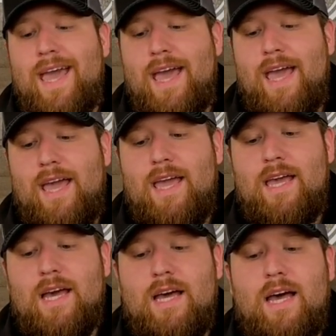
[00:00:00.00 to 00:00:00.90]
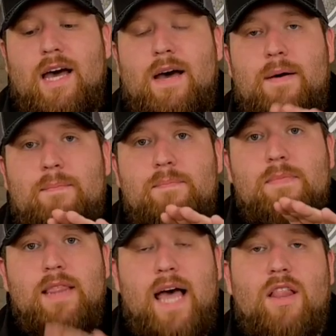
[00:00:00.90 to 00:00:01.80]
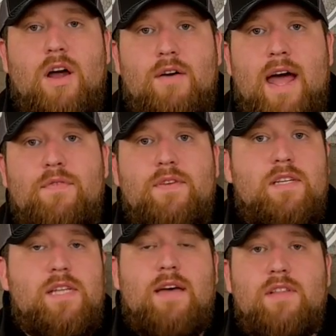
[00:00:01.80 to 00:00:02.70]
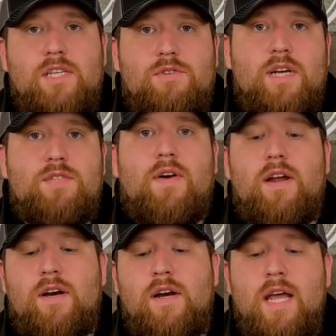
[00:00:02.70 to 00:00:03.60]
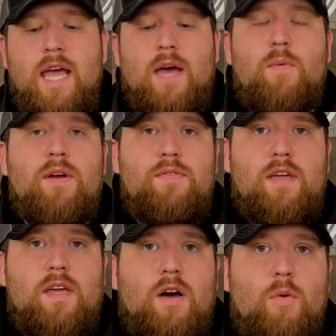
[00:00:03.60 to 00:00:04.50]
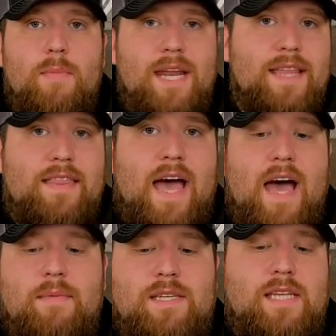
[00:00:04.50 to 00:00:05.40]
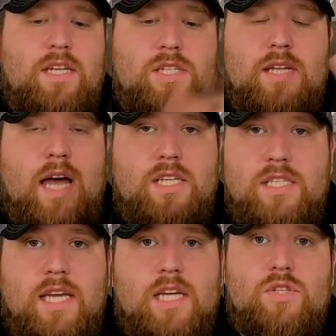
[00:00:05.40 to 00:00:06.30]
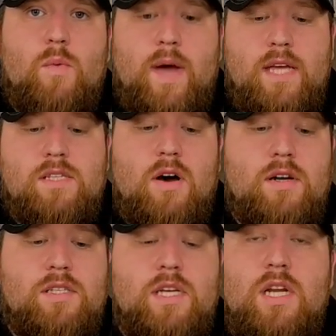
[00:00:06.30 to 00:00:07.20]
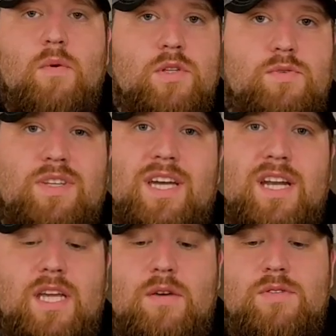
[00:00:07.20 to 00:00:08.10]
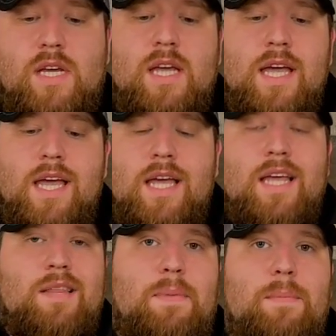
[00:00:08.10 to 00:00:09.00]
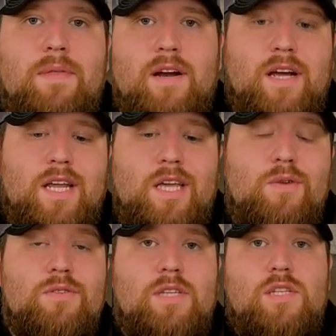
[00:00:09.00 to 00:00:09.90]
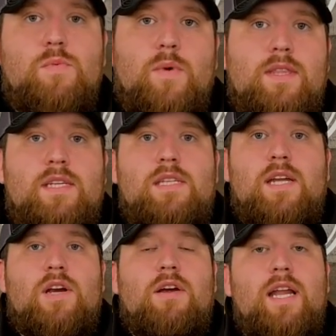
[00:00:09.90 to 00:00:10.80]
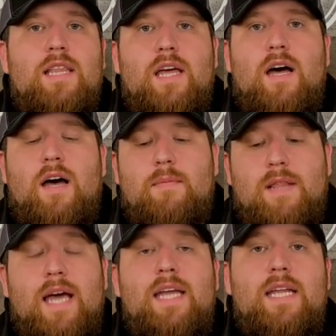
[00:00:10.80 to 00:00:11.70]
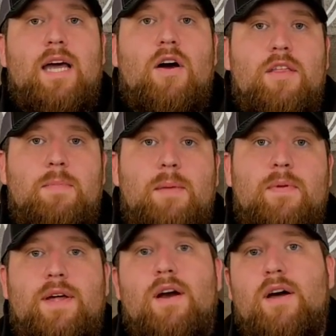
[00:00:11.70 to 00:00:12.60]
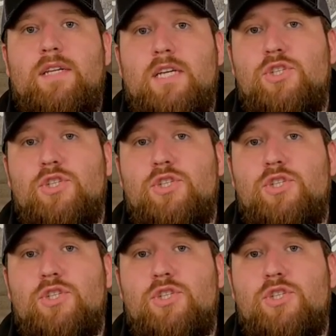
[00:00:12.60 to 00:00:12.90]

a LRF. It doesn't have a laser rangefinder. It would have omitted that because I just think it's a waste. Honestly, no one's really going to use it. The people that are going to use this with this integrated light are the people that are hunting